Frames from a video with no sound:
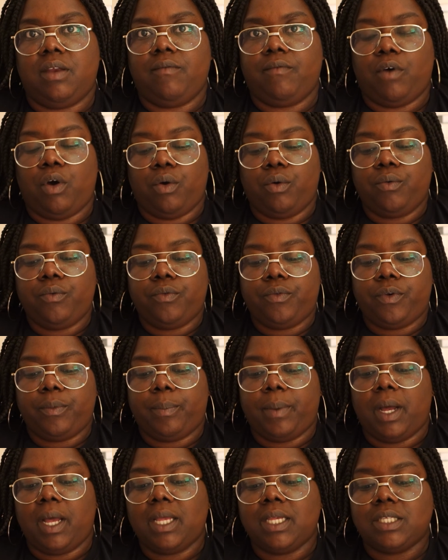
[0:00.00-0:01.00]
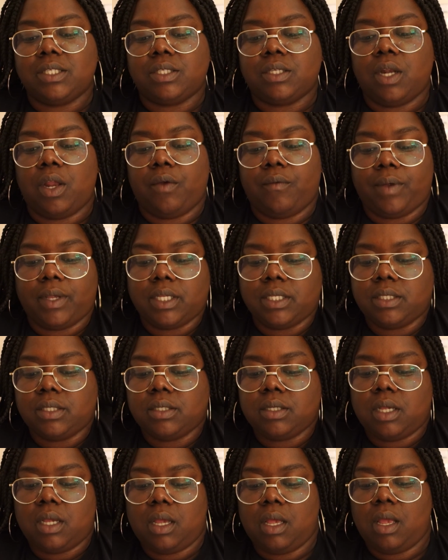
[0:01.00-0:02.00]
involved, but it's low
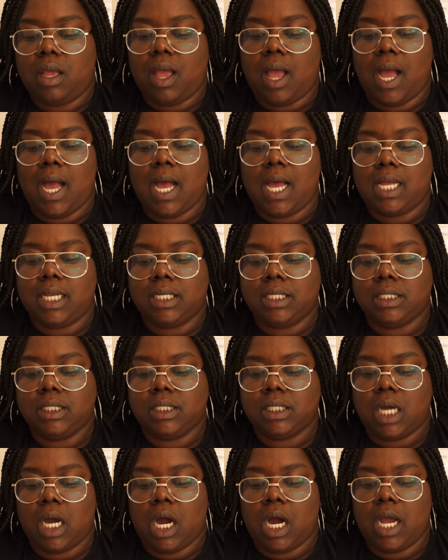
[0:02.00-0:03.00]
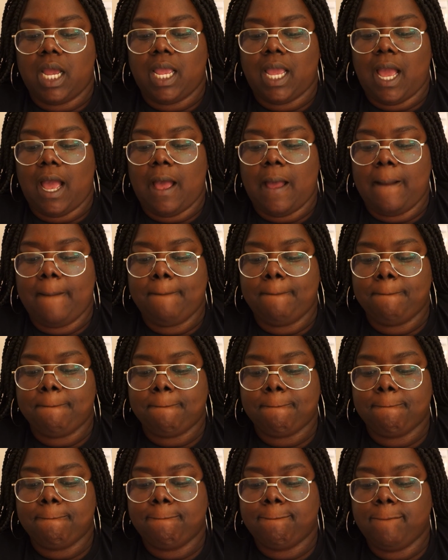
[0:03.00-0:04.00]
risk, and I am
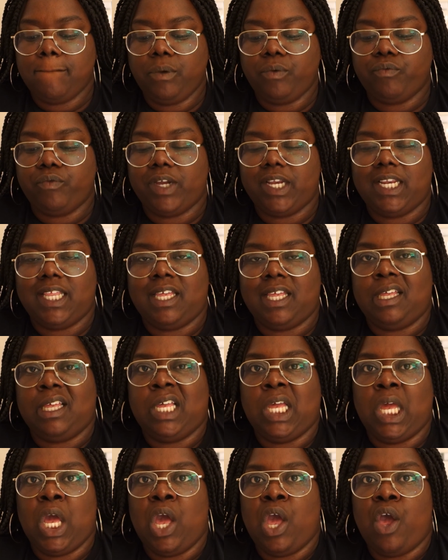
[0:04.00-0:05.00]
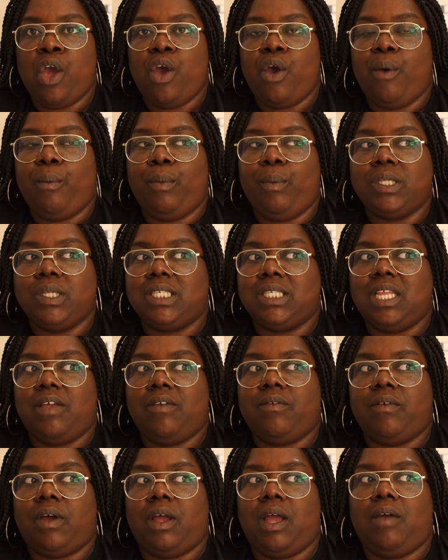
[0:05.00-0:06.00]
really
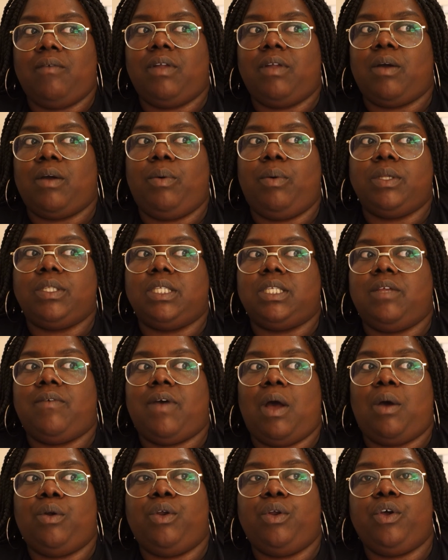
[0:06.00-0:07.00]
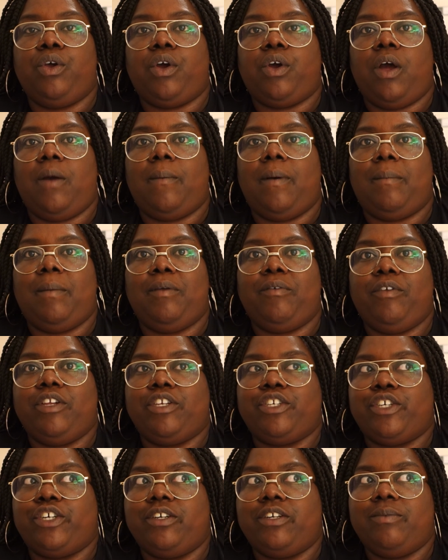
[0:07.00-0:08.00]
positive. I have like a positive outlook about my
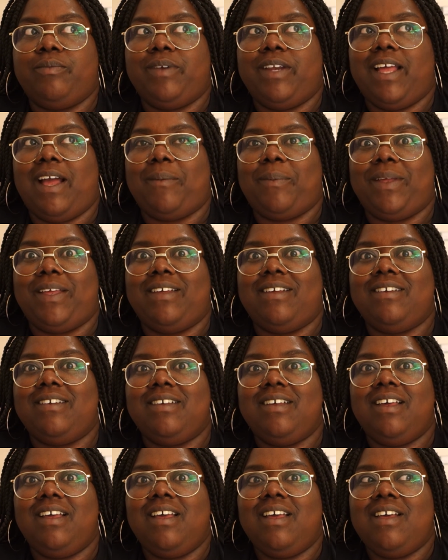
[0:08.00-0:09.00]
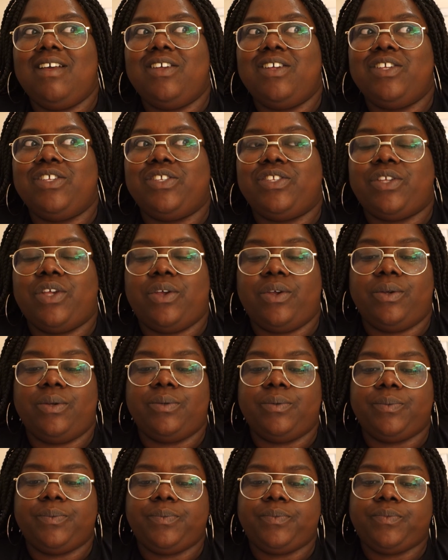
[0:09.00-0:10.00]
future. I'm really happy. So